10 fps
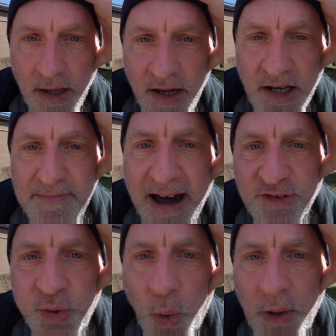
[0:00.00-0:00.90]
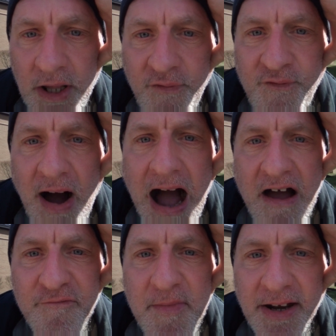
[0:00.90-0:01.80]
in about
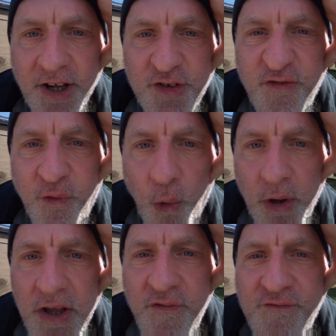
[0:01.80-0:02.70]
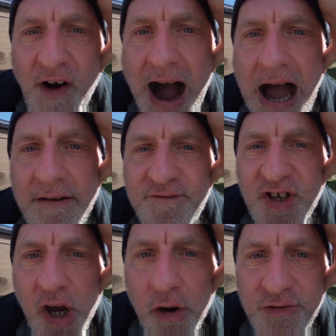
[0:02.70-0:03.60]
25 minutes 45
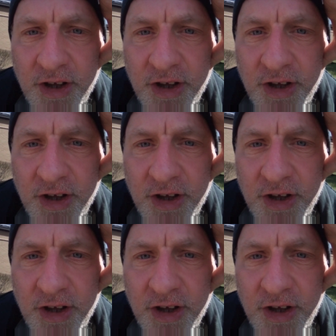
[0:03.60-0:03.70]
years